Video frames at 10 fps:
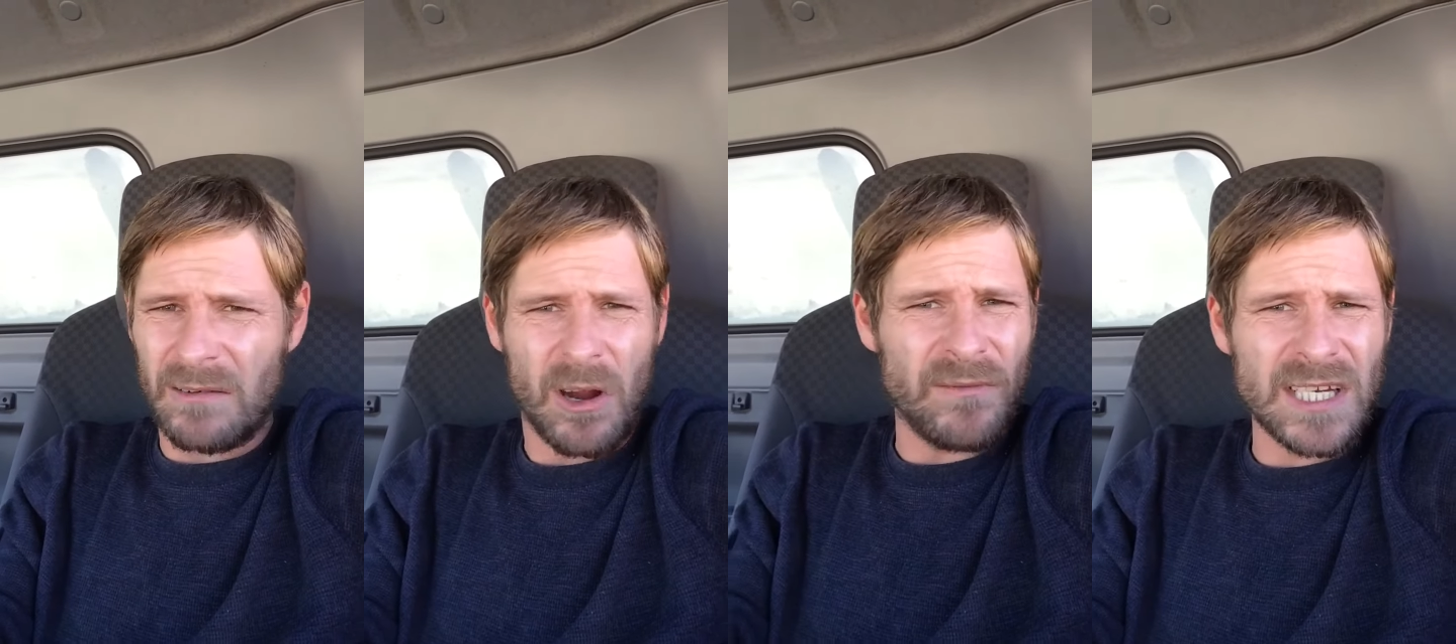
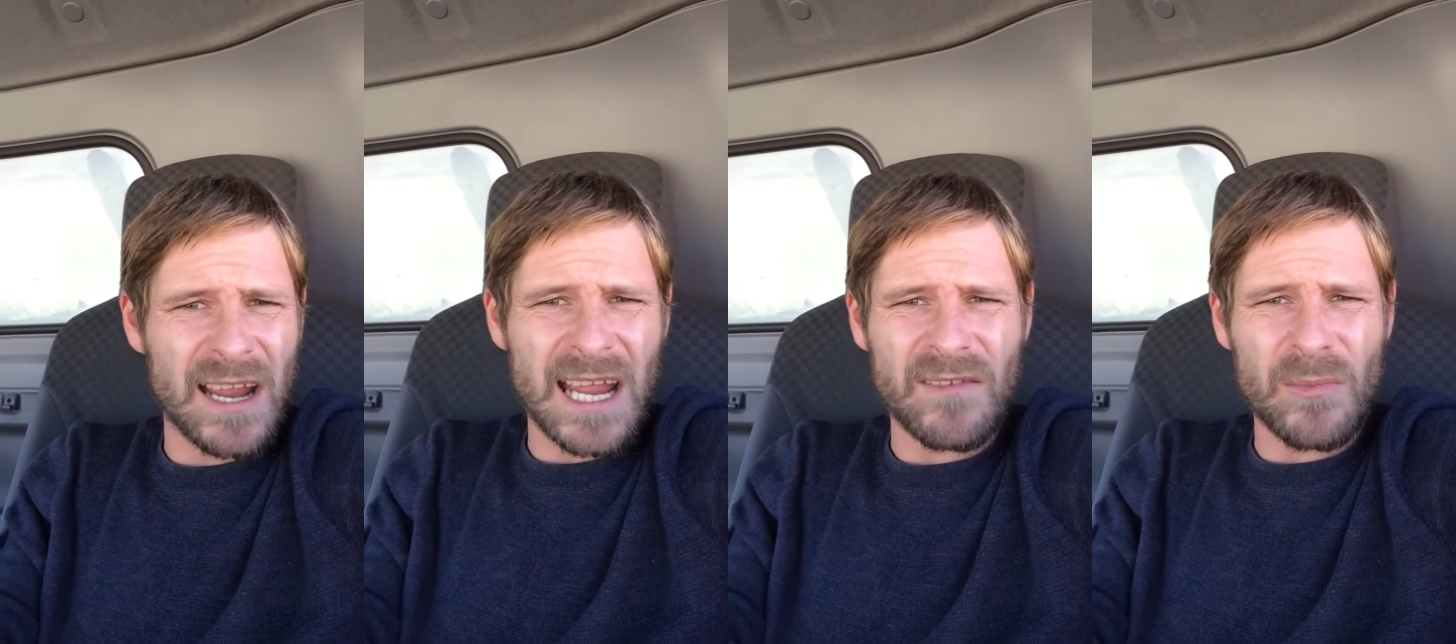
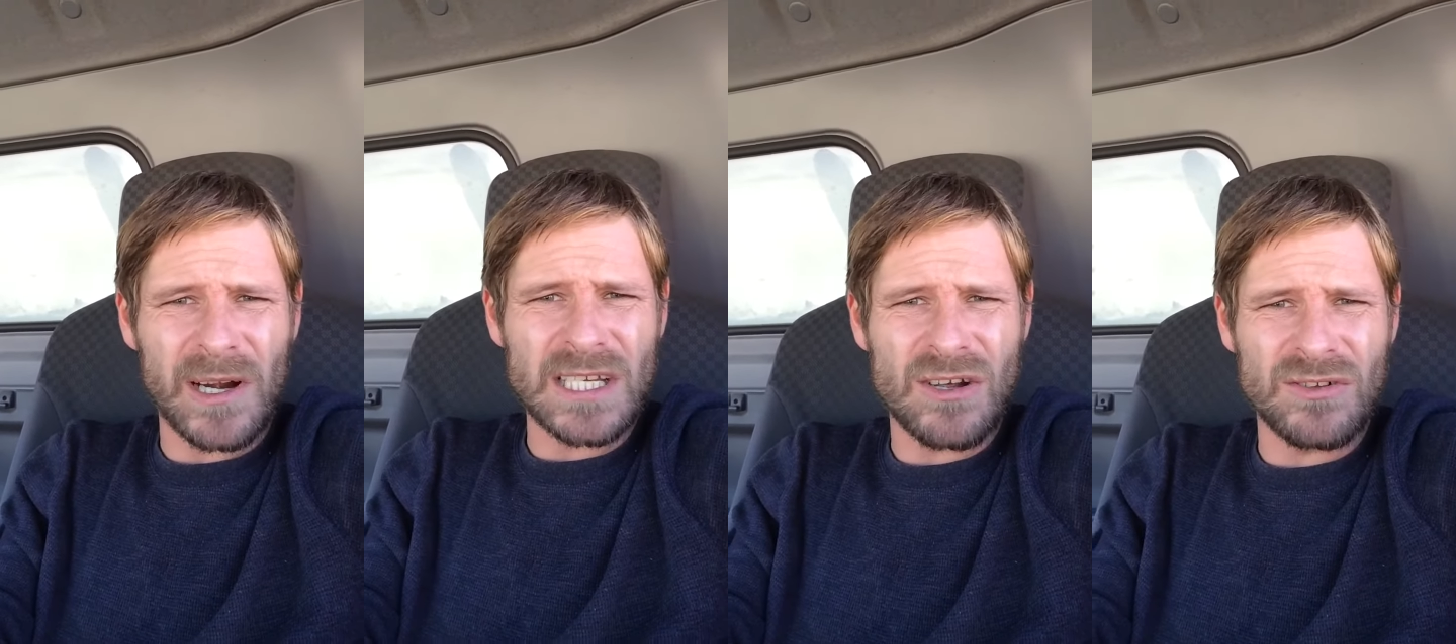confiscate
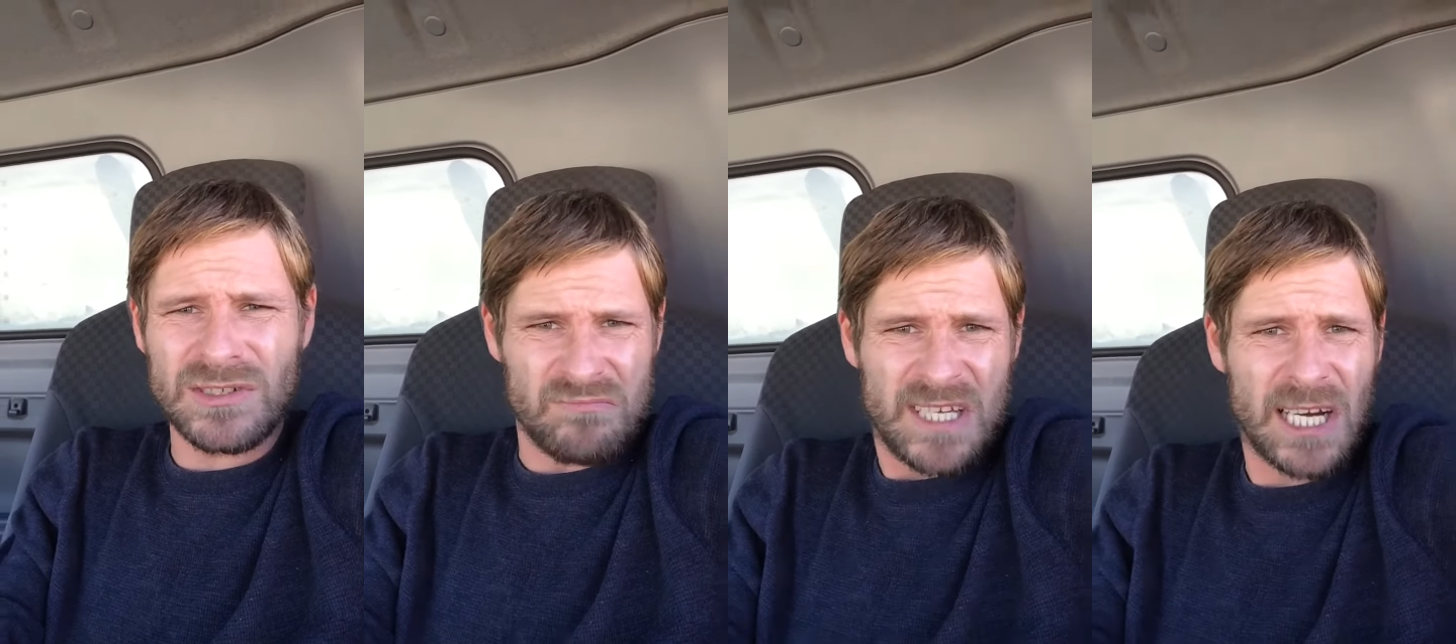everybody's
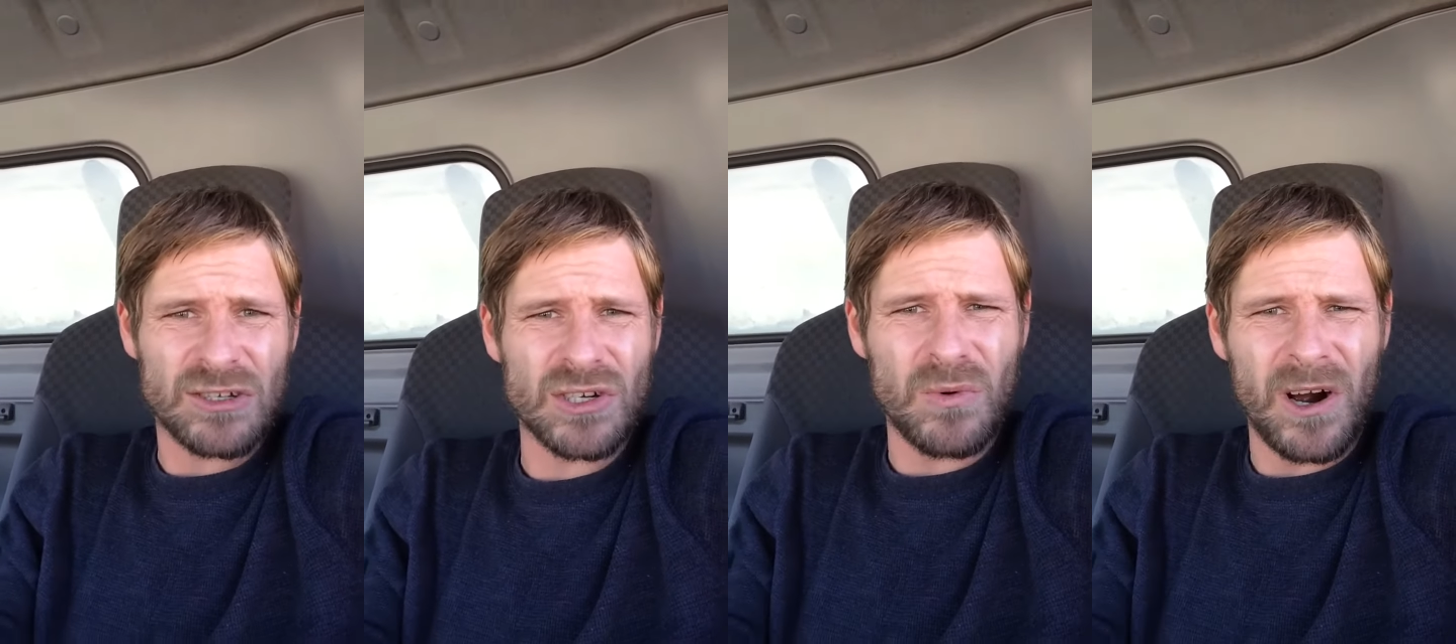guns, take
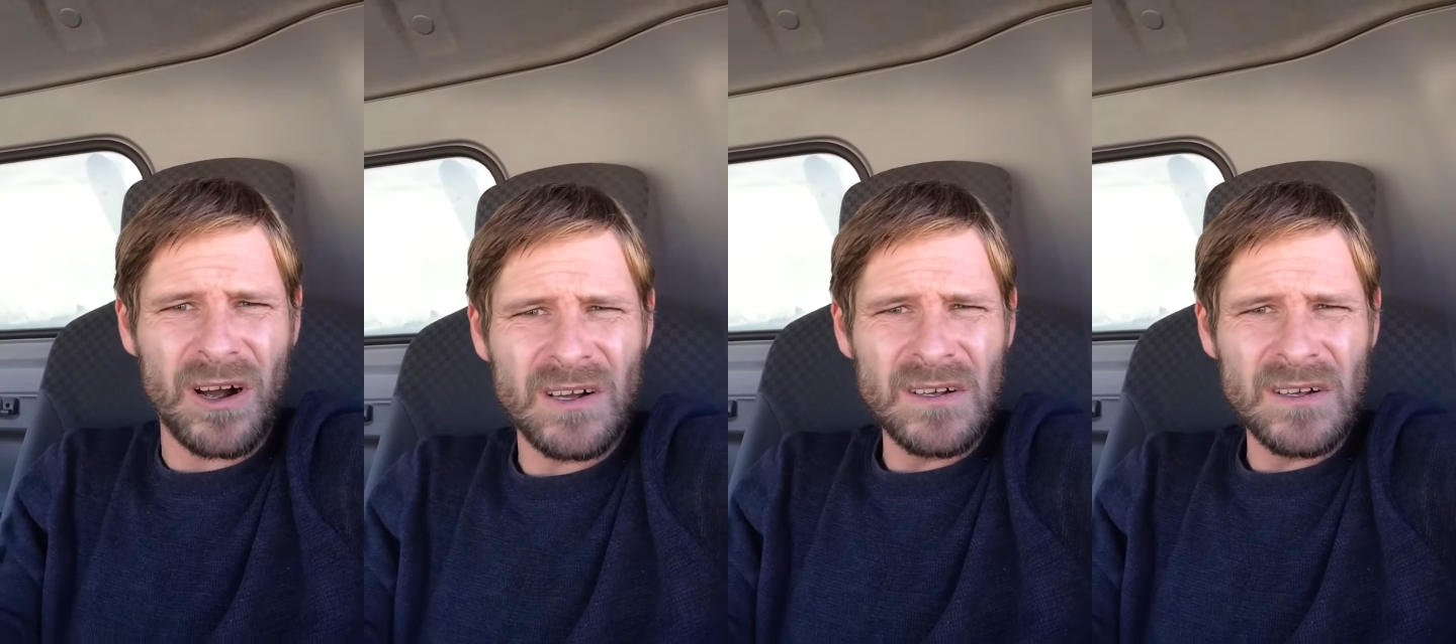us to war?